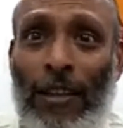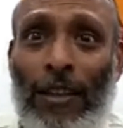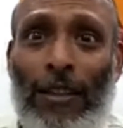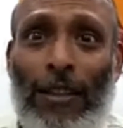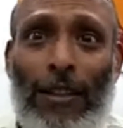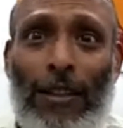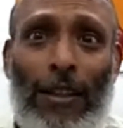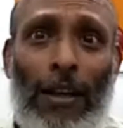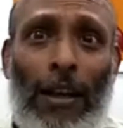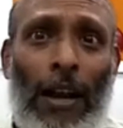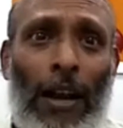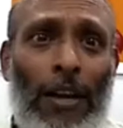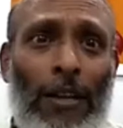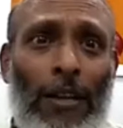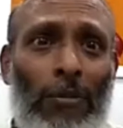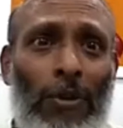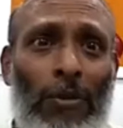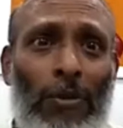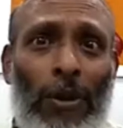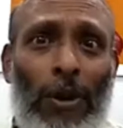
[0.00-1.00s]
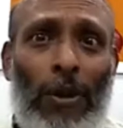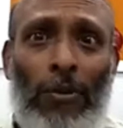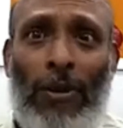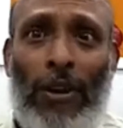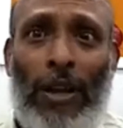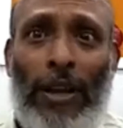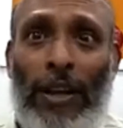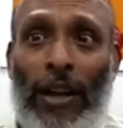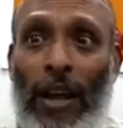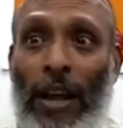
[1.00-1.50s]
The honeybee will look
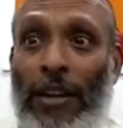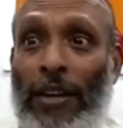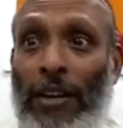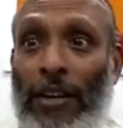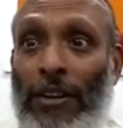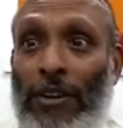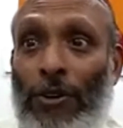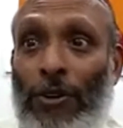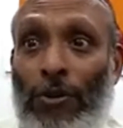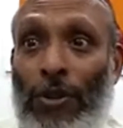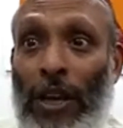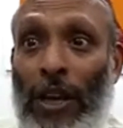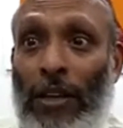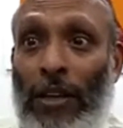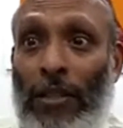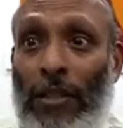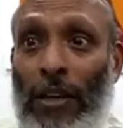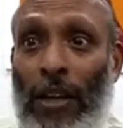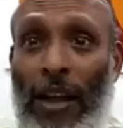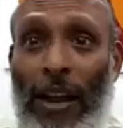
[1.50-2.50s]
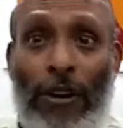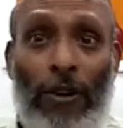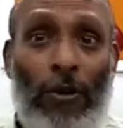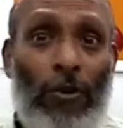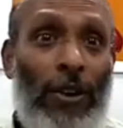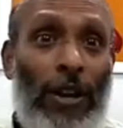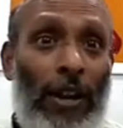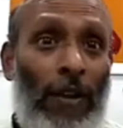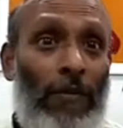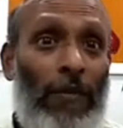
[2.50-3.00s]
like, I didn't do that. I don't
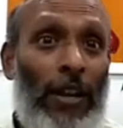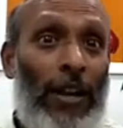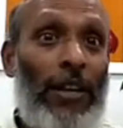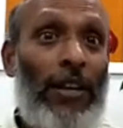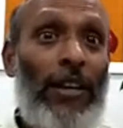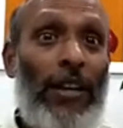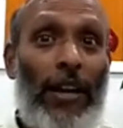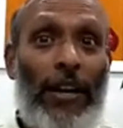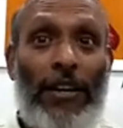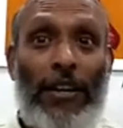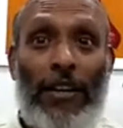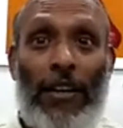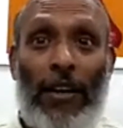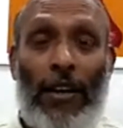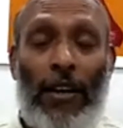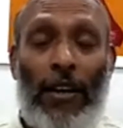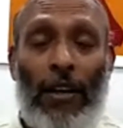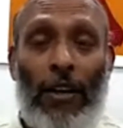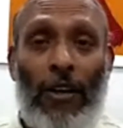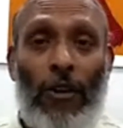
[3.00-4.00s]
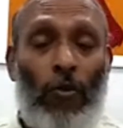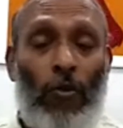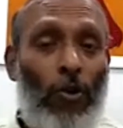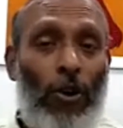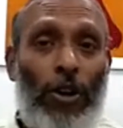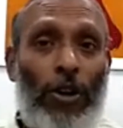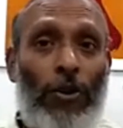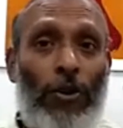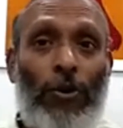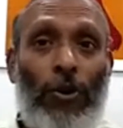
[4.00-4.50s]
have any idea. What
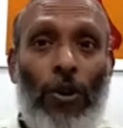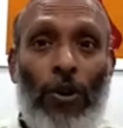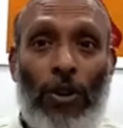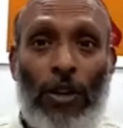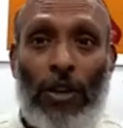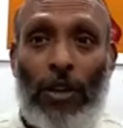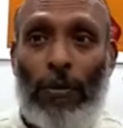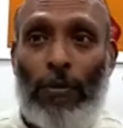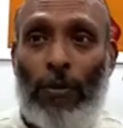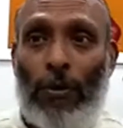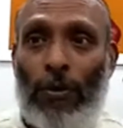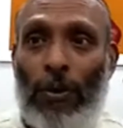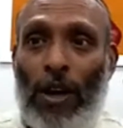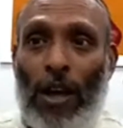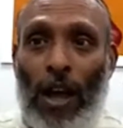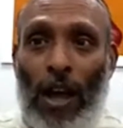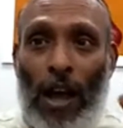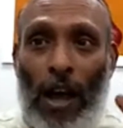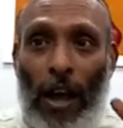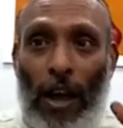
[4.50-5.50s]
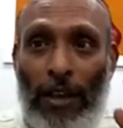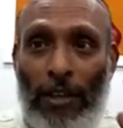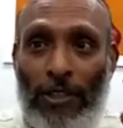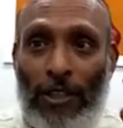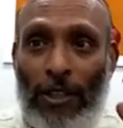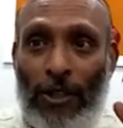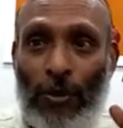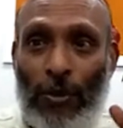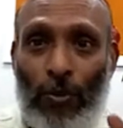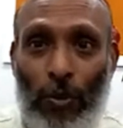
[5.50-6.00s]
are you talking about? I
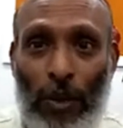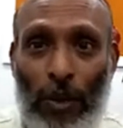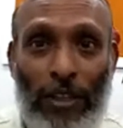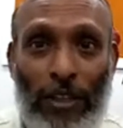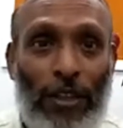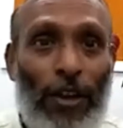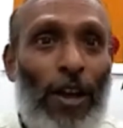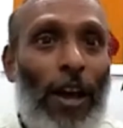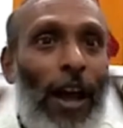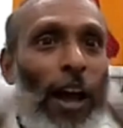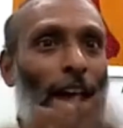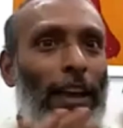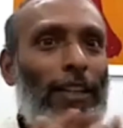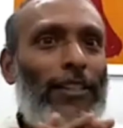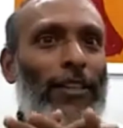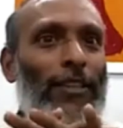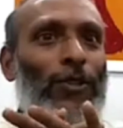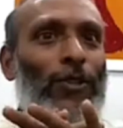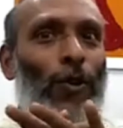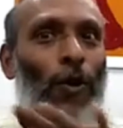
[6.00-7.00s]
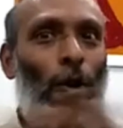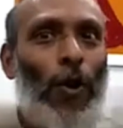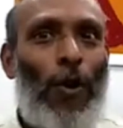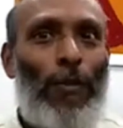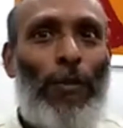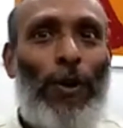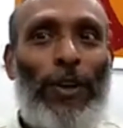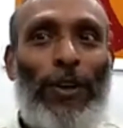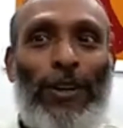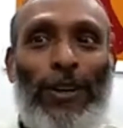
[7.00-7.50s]
just went, I just robbed.